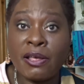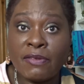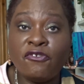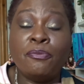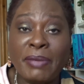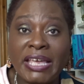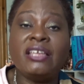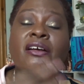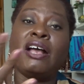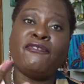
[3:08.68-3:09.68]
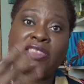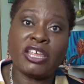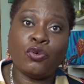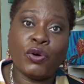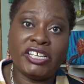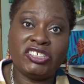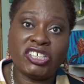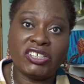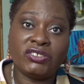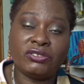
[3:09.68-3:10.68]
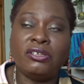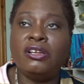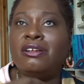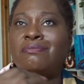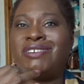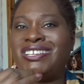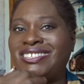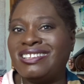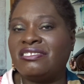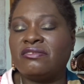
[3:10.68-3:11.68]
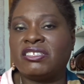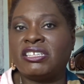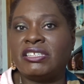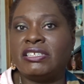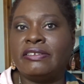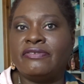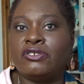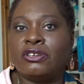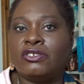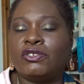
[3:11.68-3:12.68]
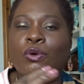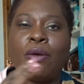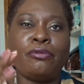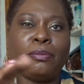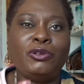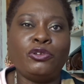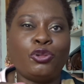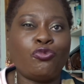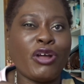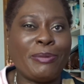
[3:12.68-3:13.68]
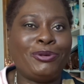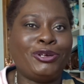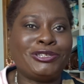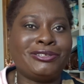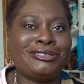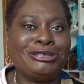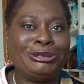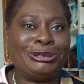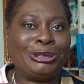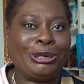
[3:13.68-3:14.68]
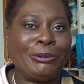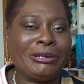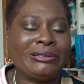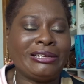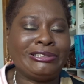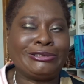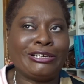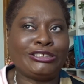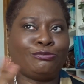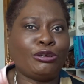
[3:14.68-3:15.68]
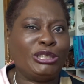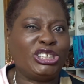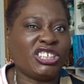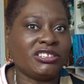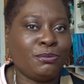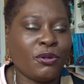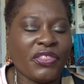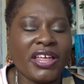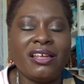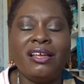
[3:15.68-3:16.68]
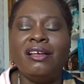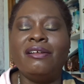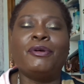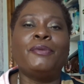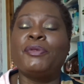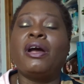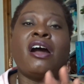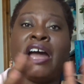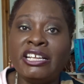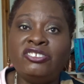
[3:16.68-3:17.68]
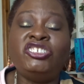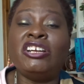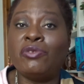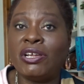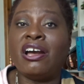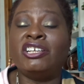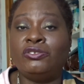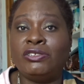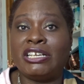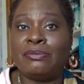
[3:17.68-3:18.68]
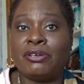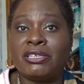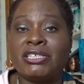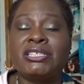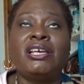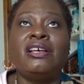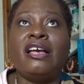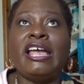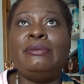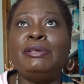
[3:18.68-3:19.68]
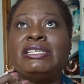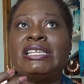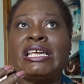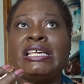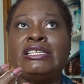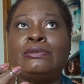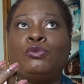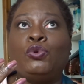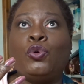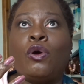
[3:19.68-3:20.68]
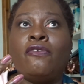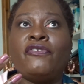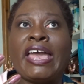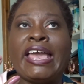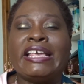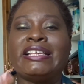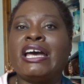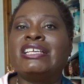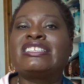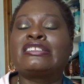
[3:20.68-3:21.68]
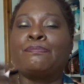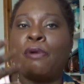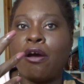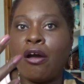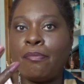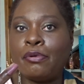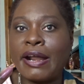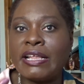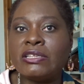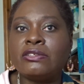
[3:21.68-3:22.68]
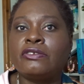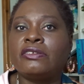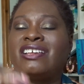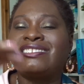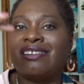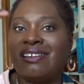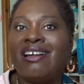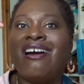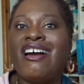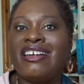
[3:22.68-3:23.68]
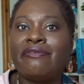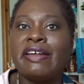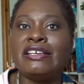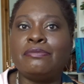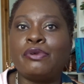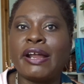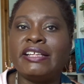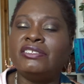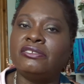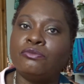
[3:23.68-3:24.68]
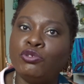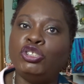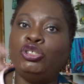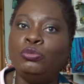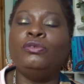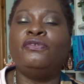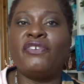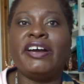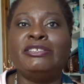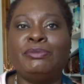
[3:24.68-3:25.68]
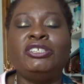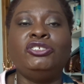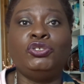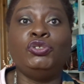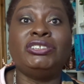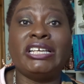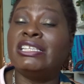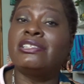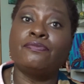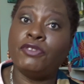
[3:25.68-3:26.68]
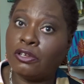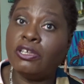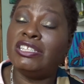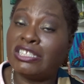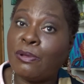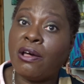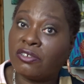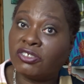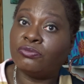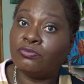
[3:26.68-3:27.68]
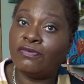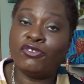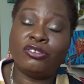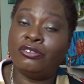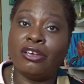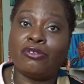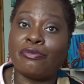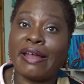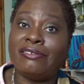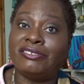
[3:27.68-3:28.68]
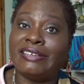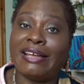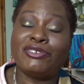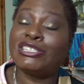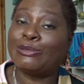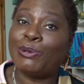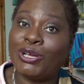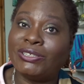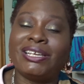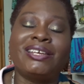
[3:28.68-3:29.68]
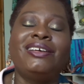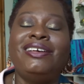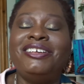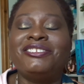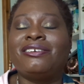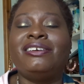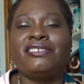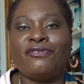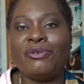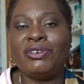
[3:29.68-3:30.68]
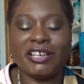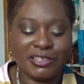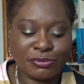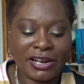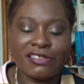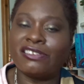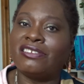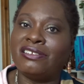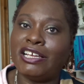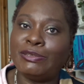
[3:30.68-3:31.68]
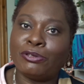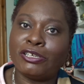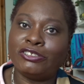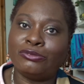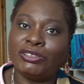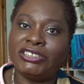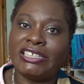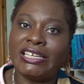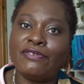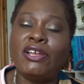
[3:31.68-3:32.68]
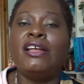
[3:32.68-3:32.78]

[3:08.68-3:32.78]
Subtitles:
for me, I think they're quite gentle. My skin's not sensitive enough, so I'm probably not the right person to comment on that, so I should probably shut up on that. But I generally do like the product. Elemis is more of a spa brand, so it's a slightly higher end brand, which you will find being used in, you know, in spas, if you go around and have a spa day. So it's a very nice brand. It's a nice product to receive.